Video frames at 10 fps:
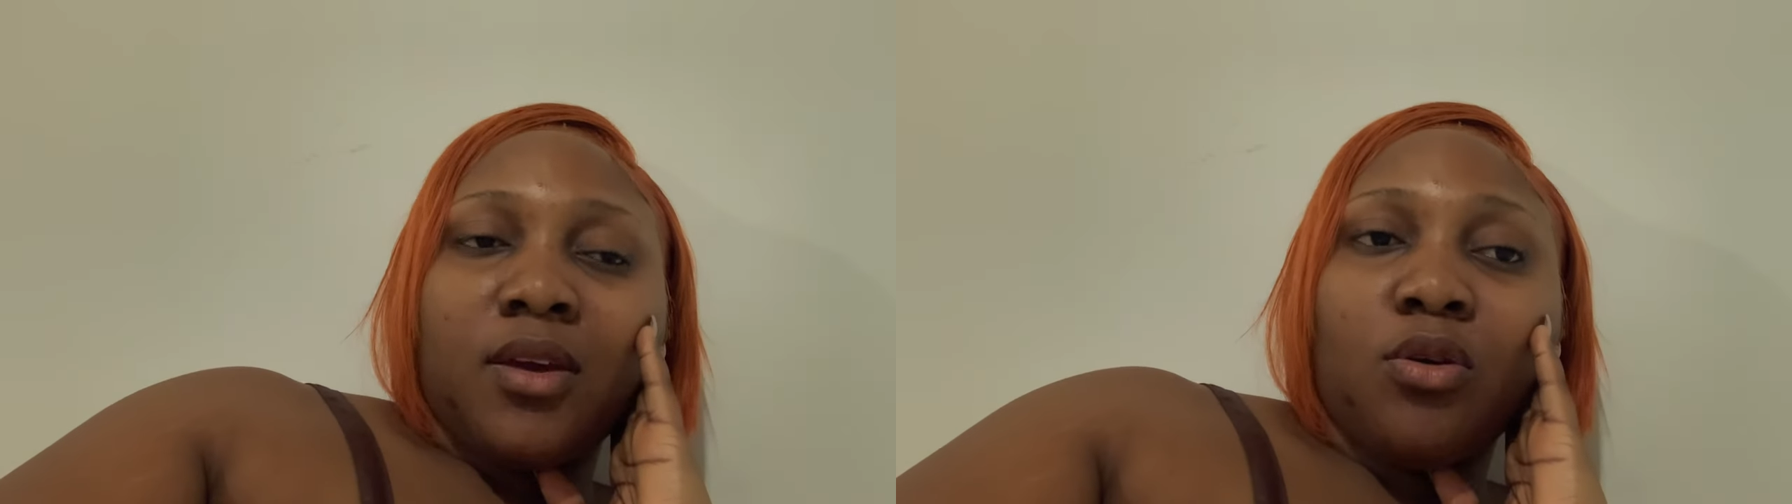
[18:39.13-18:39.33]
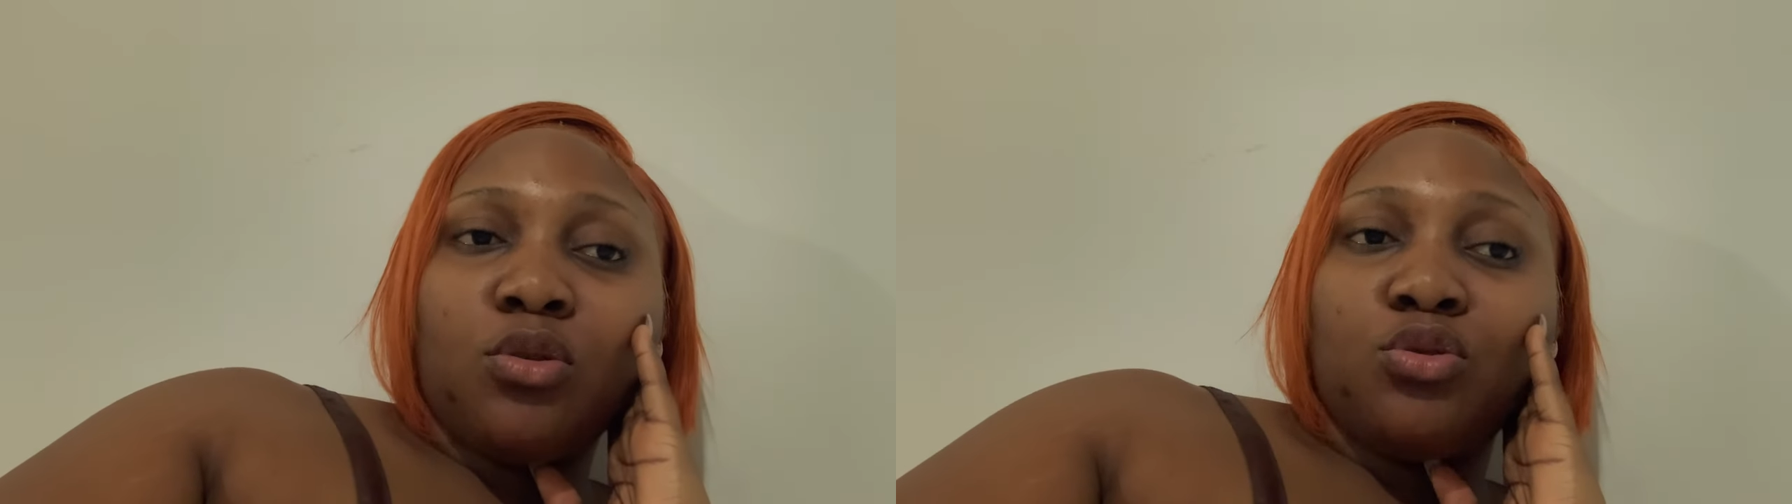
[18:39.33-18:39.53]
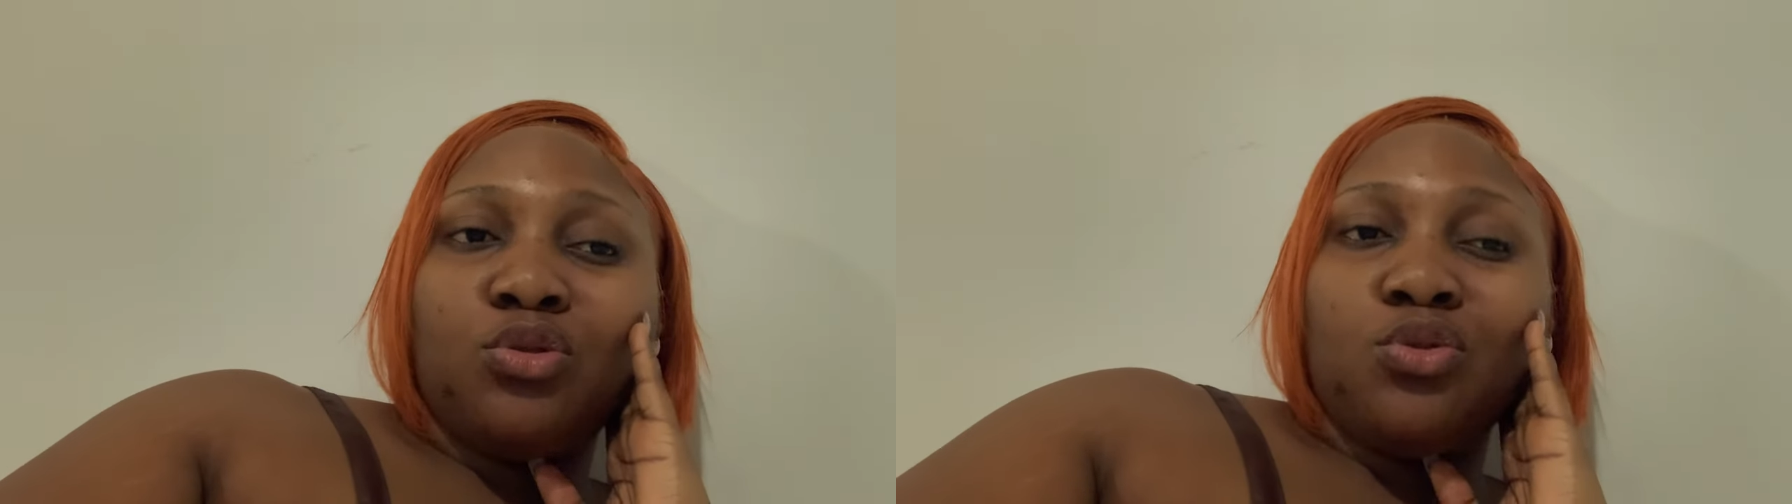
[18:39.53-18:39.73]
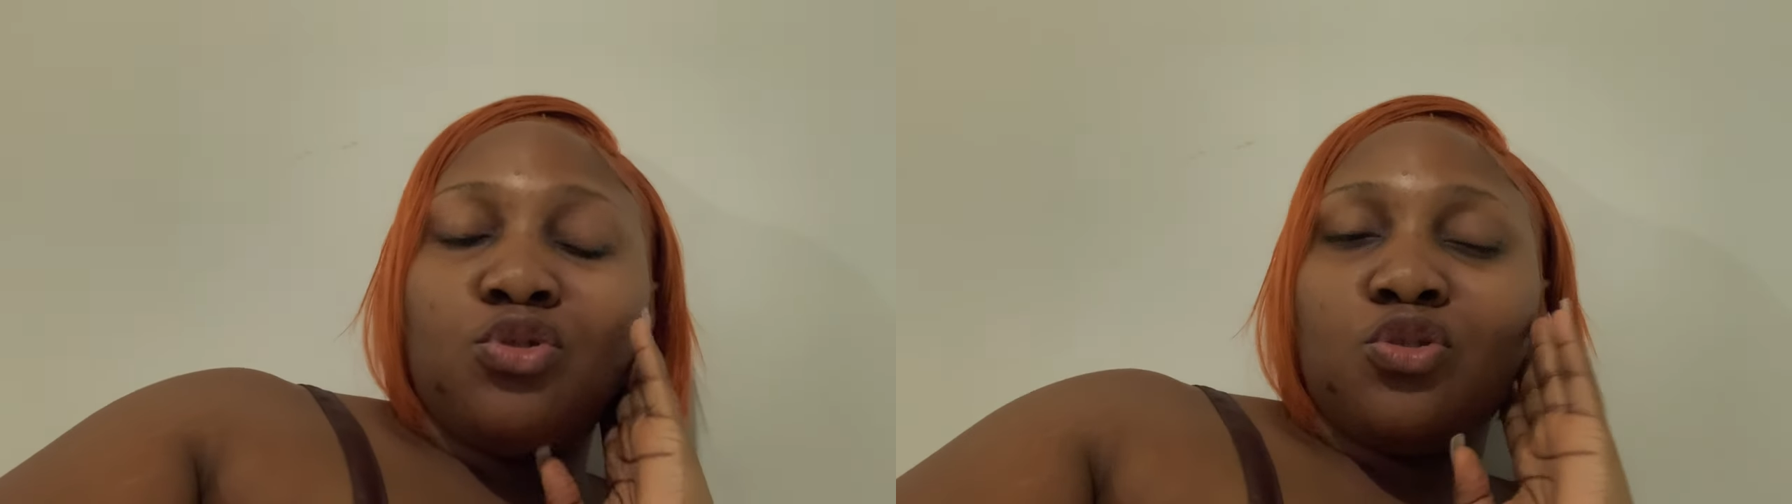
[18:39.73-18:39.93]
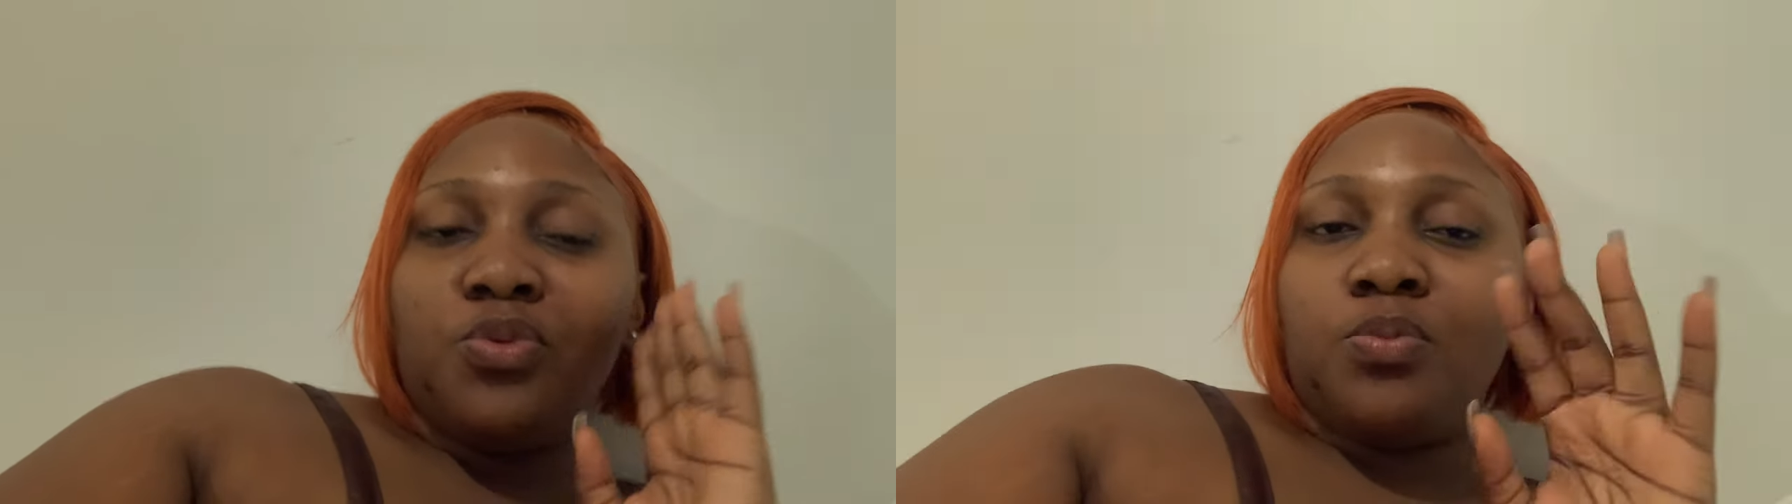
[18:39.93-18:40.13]
God
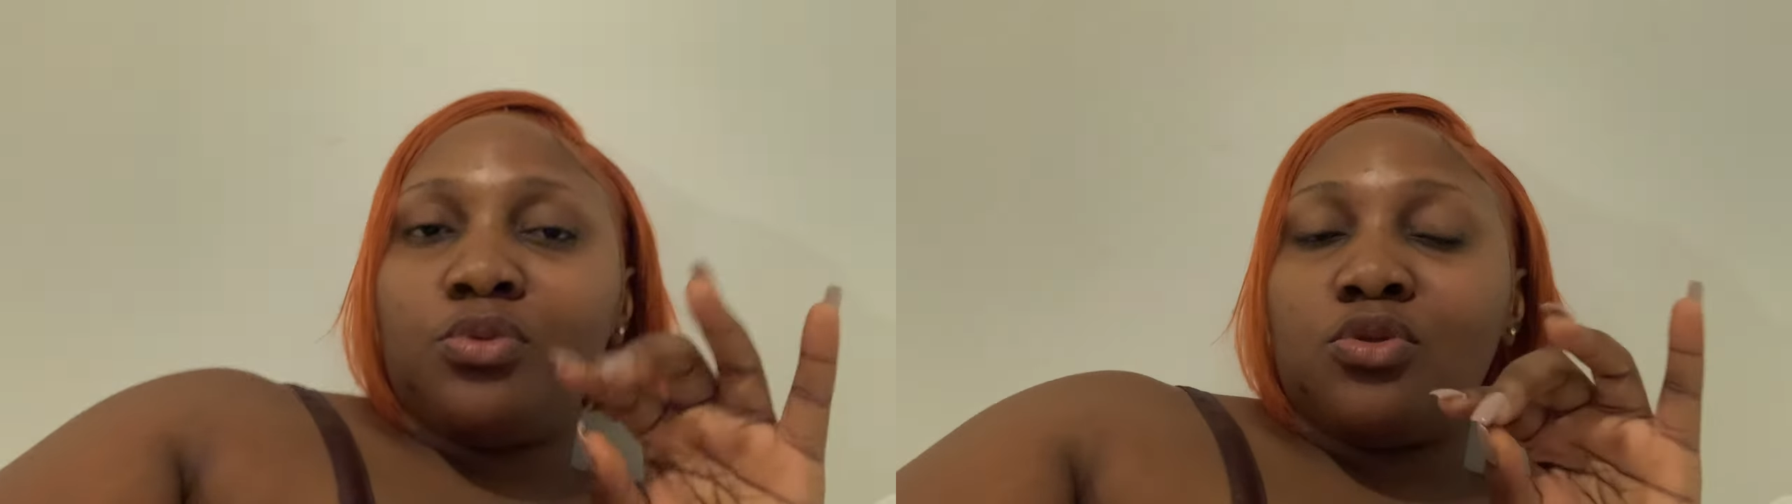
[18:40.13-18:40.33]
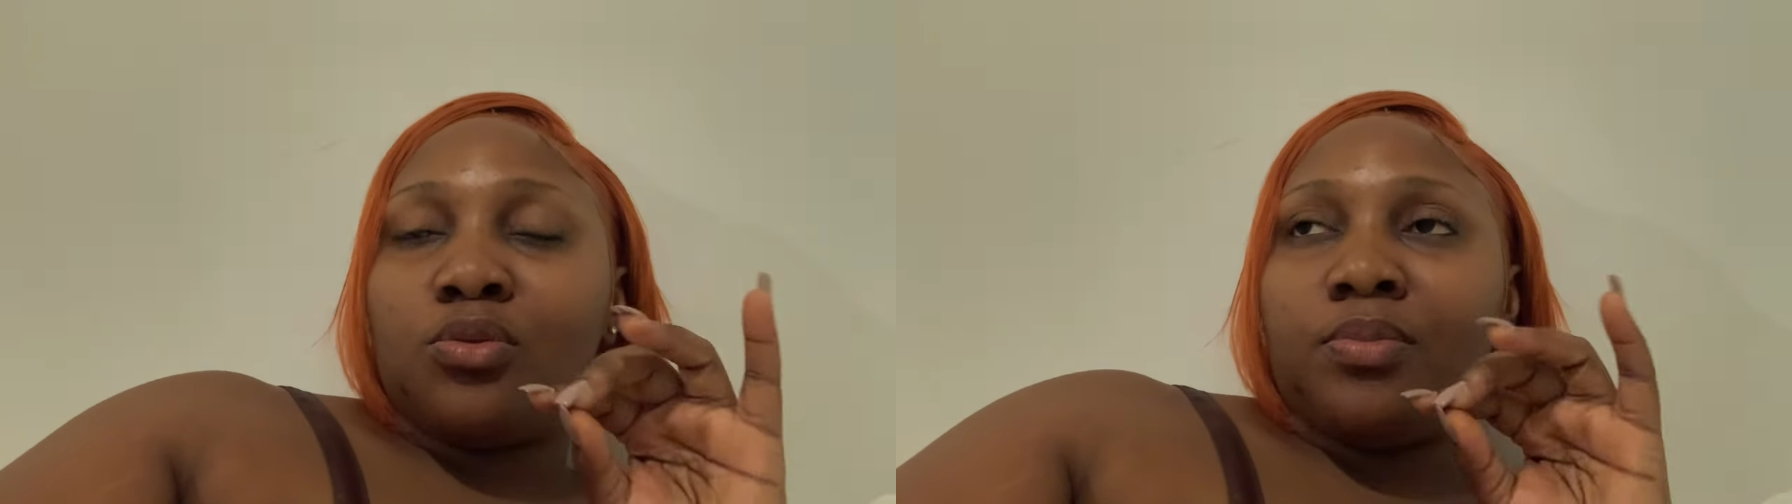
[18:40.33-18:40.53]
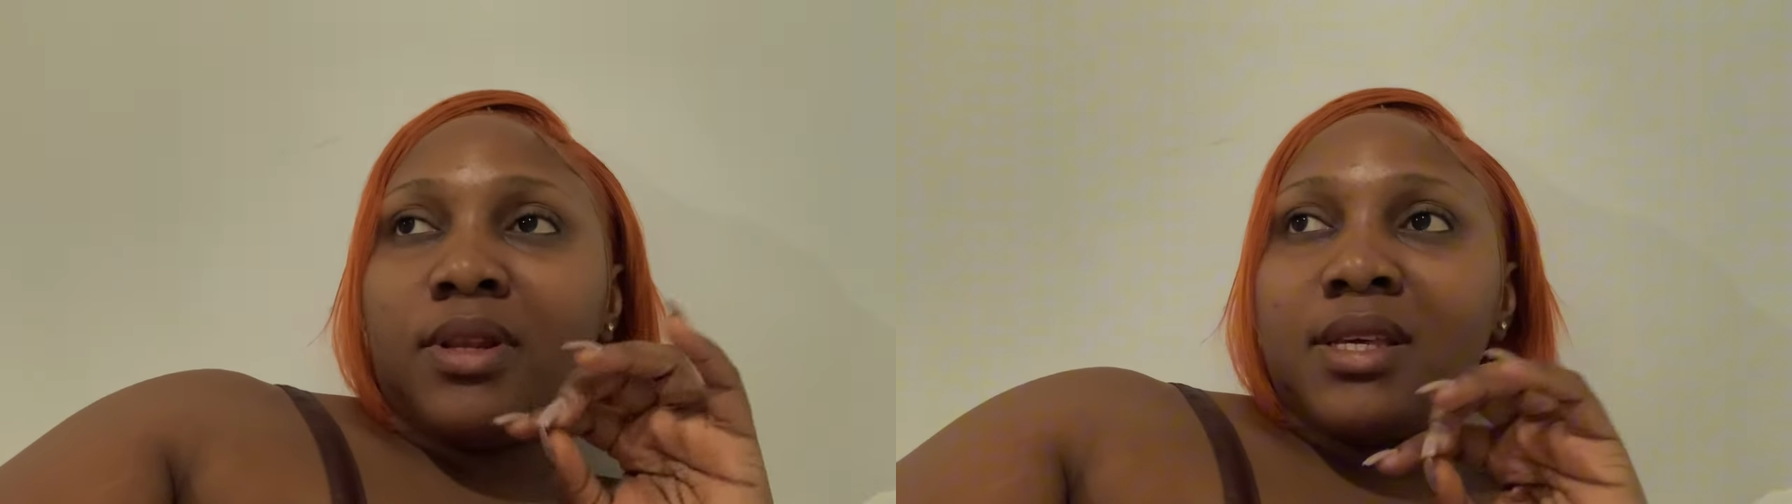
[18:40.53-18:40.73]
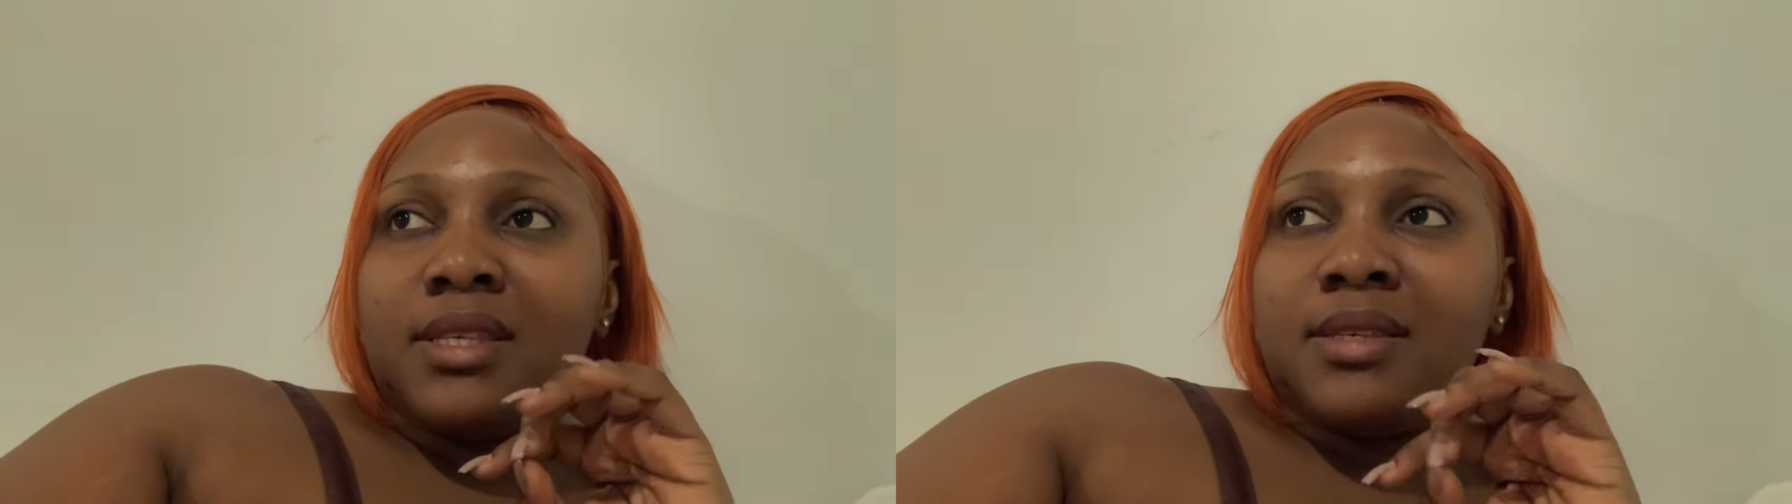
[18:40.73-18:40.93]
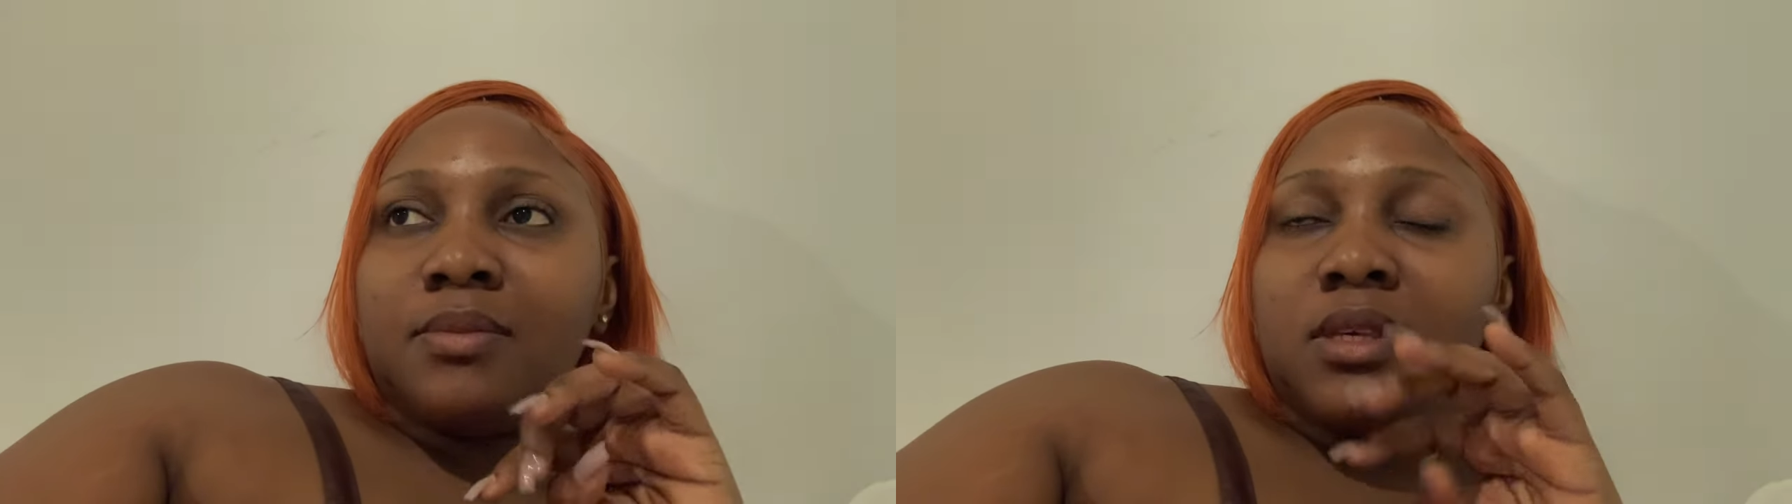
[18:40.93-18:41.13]
used people to
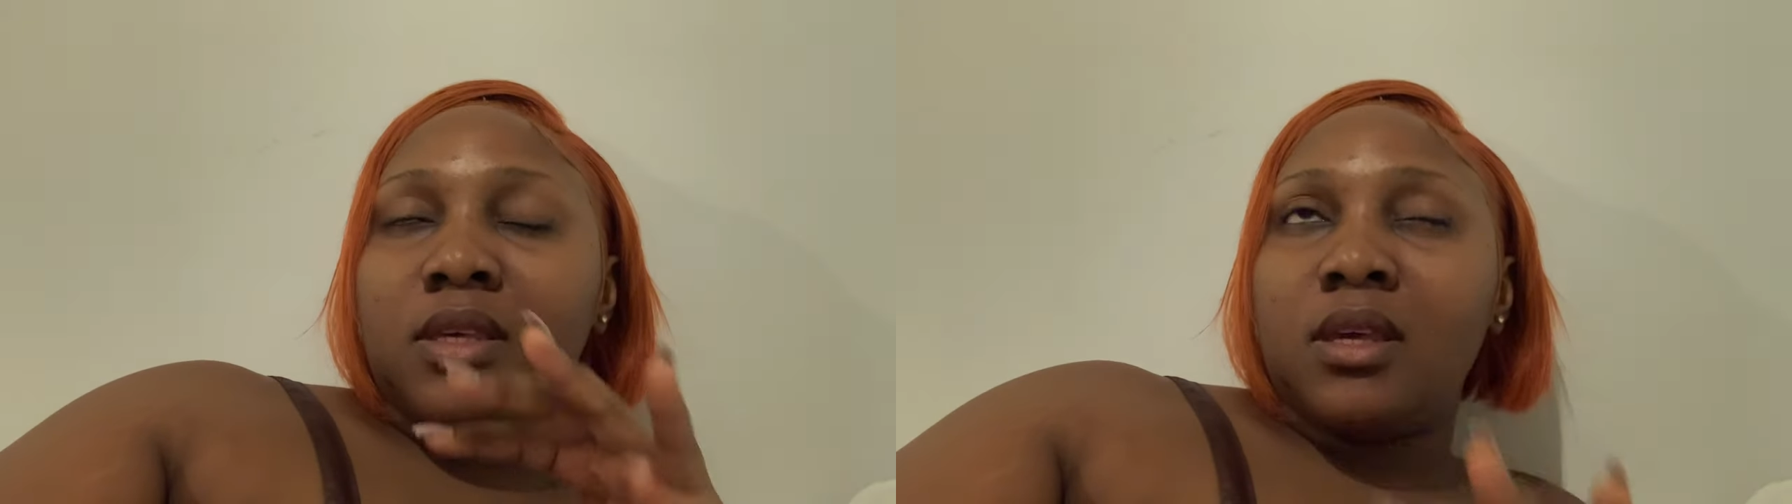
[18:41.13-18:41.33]
bless me,